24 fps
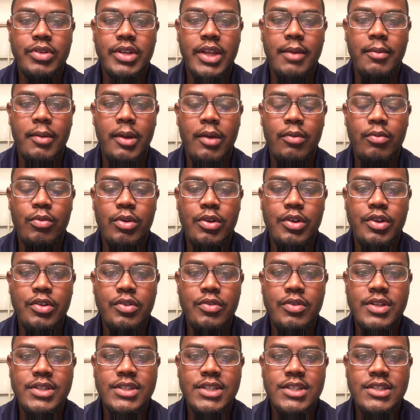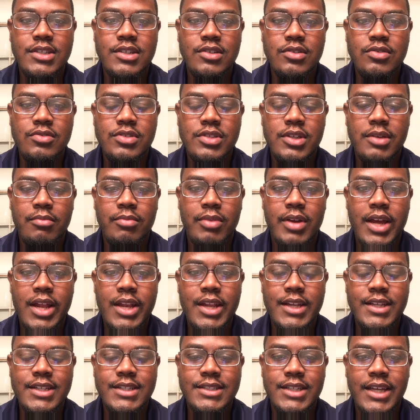they were able to do in Tuscaloosa and
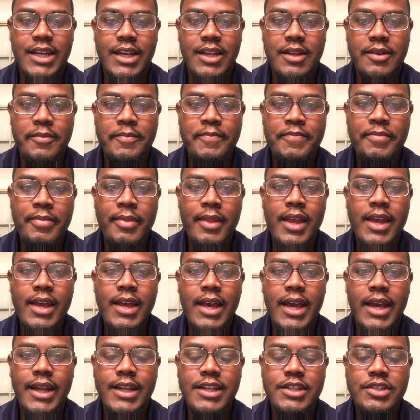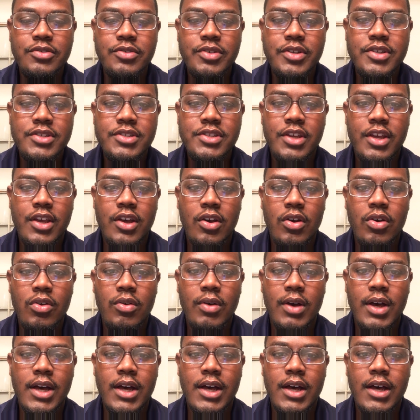Bryant-Denny Stadium. And then 2 years ago,